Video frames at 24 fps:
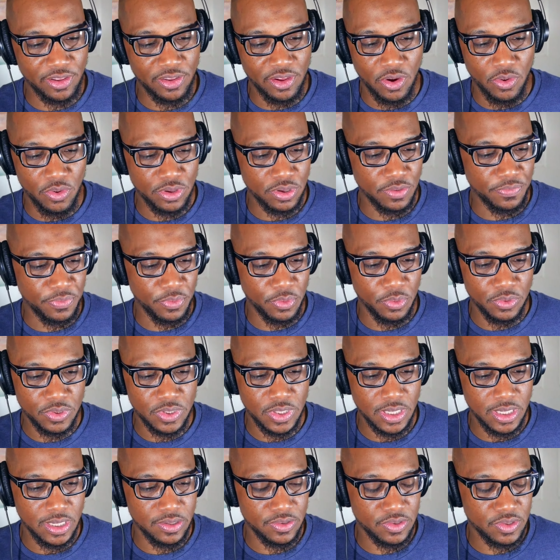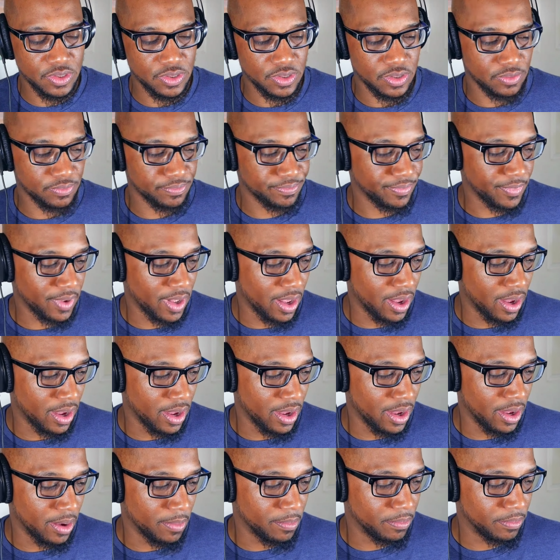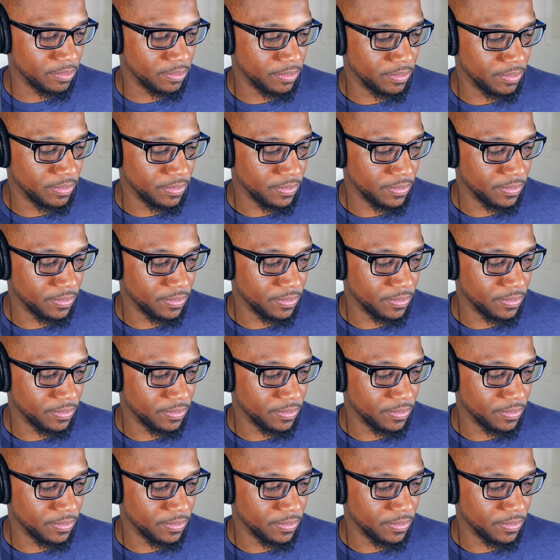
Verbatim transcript: No is a full sentence. No. Um.